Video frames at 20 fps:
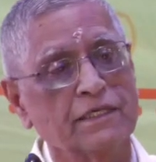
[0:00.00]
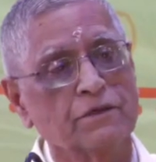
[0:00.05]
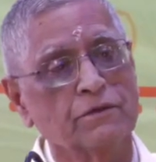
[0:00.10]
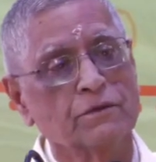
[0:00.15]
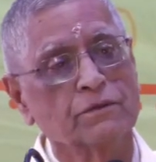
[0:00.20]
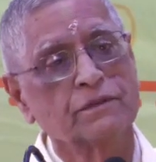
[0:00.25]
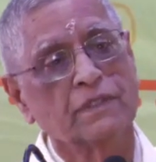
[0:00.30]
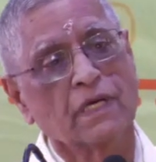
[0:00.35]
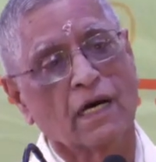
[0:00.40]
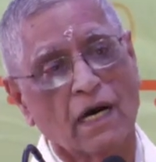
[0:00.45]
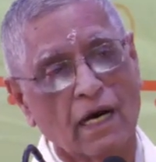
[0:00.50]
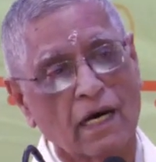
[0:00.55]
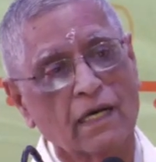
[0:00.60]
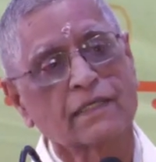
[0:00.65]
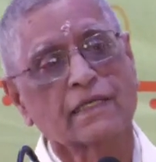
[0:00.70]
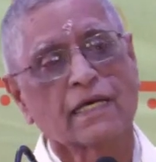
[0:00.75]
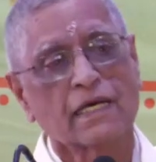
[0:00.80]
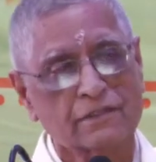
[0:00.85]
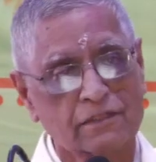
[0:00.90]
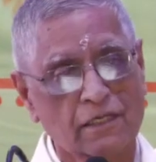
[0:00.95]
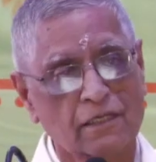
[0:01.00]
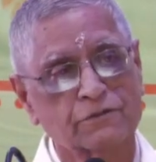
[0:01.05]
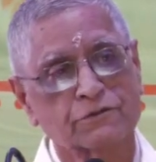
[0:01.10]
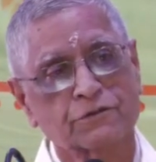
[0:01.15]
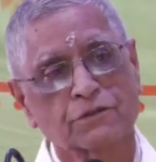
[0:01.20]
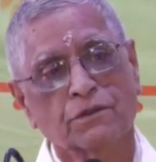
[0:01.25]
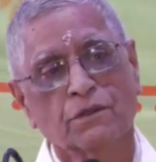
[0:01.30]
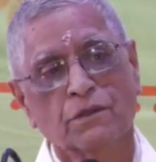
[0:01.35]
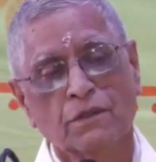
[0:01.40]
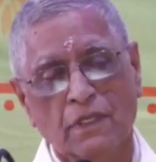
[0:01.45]
the art has
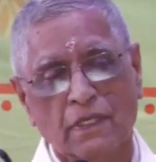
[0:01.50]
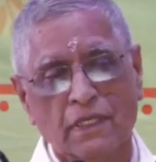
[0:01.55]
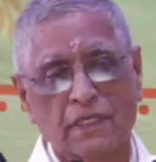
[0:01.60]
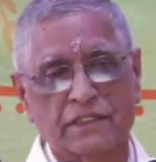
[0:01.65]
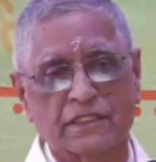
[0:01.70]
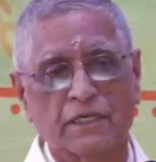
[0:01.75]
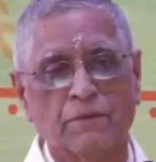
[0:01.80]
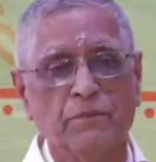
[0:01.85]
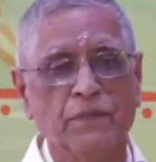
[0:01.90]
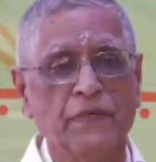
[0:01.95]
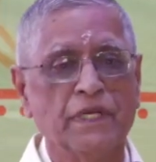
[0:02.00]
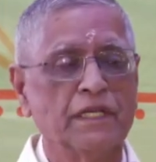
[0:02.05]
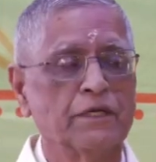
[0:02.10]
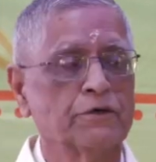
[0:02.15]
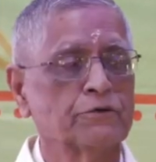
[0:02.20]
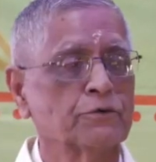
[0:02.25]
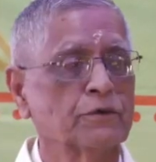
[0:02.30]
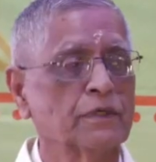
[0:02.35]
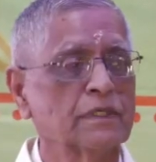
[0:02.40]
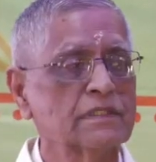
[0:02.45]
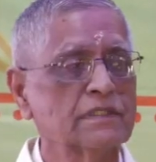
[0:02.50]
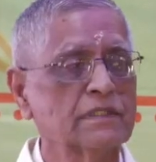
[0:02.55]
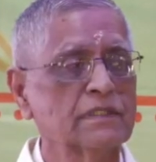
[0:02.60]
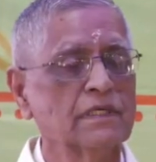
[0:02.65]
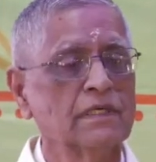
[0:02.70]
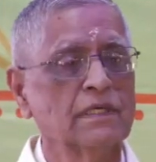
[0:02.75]
also some meaning to us,